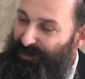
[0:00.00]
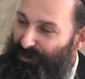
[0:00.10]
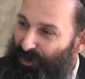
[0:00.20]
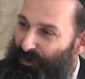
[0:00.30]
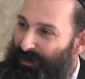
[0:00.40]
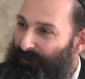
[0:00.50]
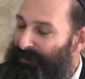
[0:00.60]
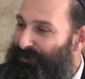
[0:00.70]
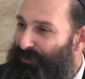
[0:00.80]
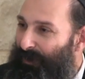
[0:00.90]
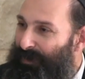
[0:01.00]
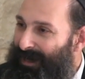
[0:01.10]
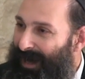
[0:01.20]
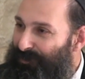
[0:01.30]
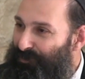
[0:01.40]
knowing, I mean, the rabbi
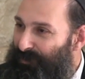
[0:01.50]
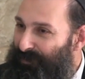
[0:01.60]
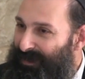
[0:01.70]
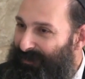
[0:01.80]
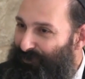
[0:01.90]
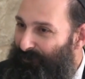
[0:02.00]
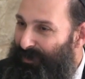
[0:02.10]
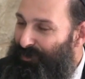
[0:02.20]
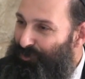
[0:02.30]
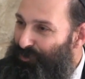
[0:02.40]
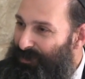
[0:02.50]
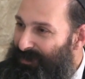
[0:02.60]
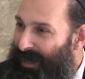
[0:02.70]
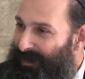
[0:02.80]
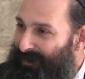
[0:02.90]
lied to him, and the rabbi knew
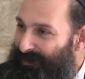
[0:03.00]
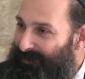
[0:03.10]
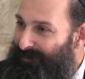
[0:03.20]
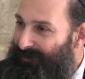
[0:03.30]
exactly.